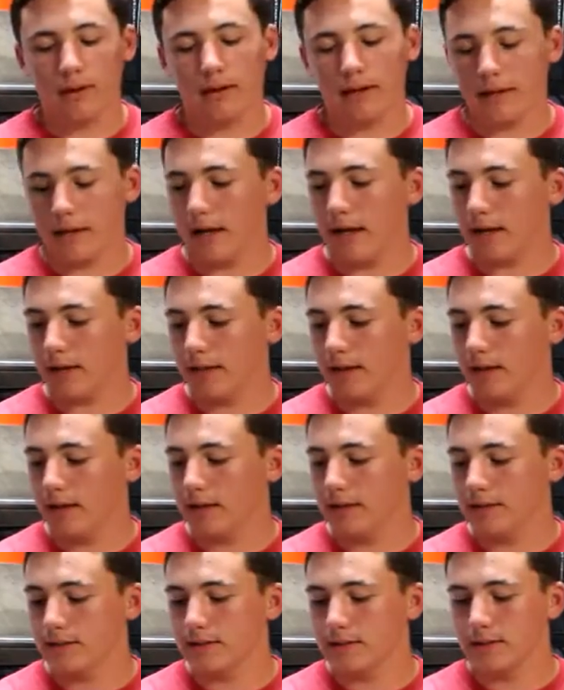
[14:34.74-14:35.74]
like
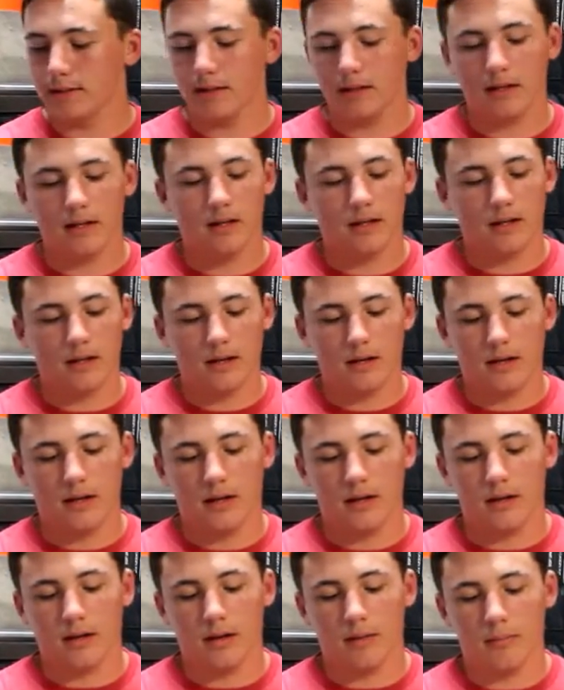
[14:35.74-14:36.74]
these,
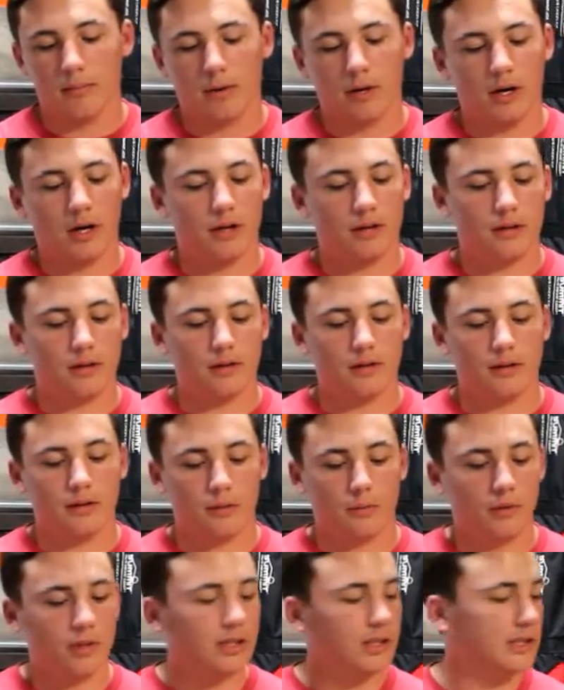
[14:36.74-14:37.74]
but
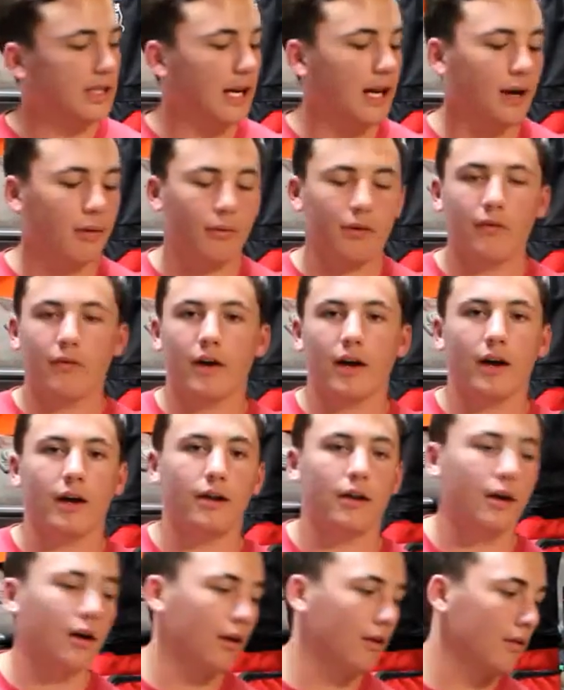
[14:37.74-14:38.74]
we've
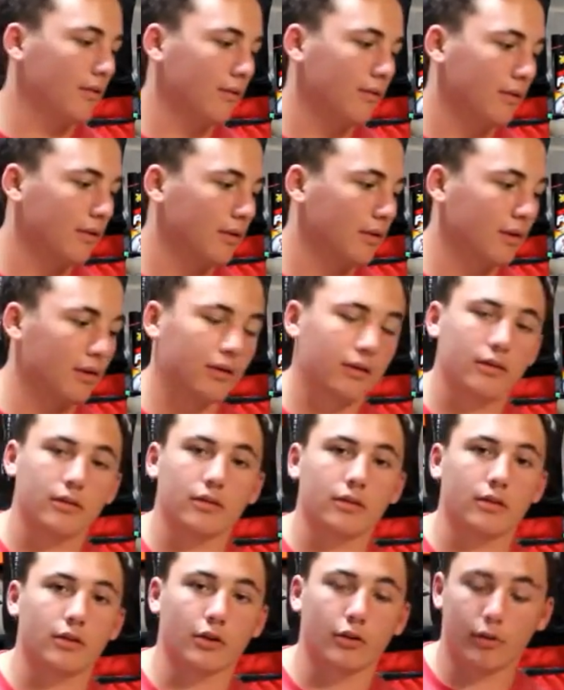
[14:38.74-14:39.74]
had
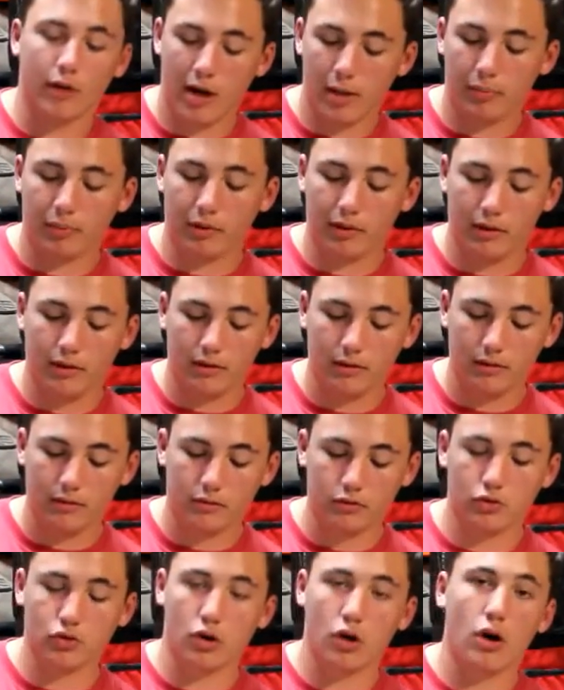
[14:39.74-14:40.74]
the crappy
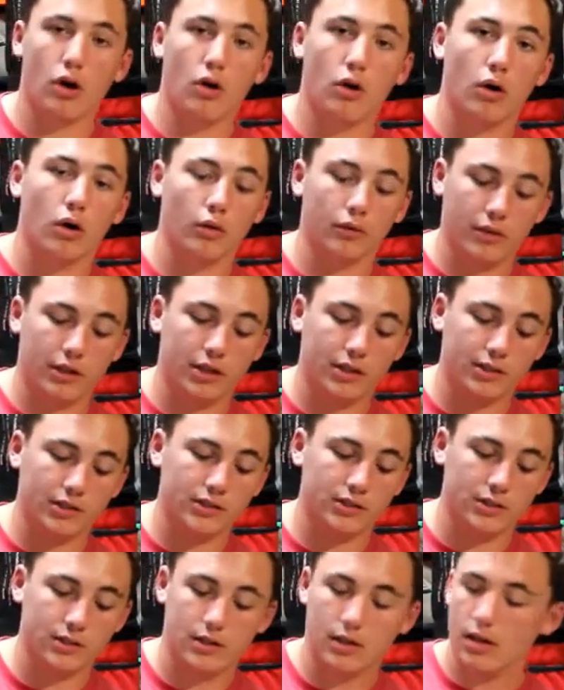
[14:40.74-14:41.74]
draw on
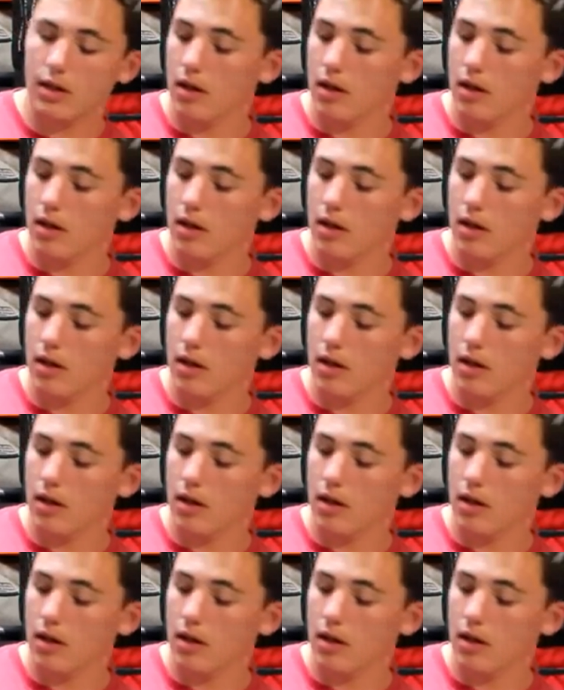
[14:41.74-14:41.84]
these.